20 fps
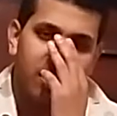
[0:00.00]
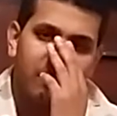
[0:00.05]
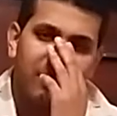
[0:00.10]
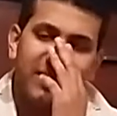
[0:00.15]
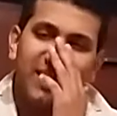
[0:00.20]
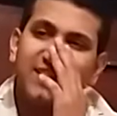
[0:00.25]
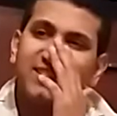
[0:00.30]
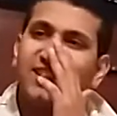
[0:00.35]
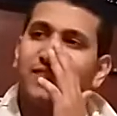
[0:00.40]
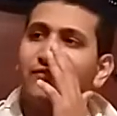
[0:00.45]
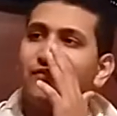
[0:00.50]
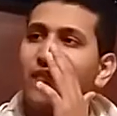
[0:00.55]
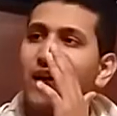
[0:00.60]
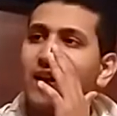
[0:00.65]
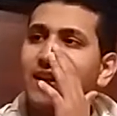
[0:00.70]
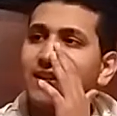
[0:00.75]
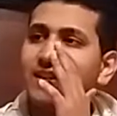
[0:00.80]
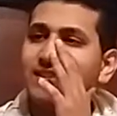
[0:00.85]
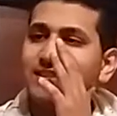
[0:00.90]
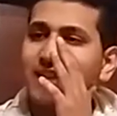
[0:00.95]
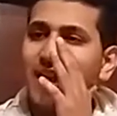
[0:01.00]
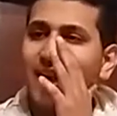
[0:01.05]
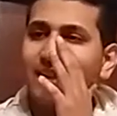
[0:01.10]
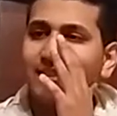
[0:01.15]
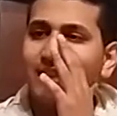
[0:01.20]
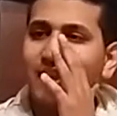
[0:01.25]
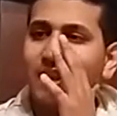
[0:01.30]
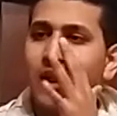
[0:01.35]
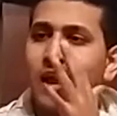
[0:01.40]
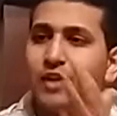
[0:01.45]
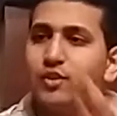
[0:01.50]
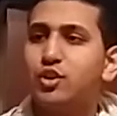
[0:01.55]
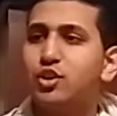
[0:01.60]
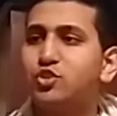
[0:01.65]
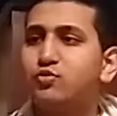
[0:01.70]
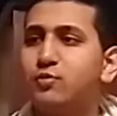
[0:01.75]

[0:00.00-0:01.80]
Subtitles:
But that's a fucking sad thing. There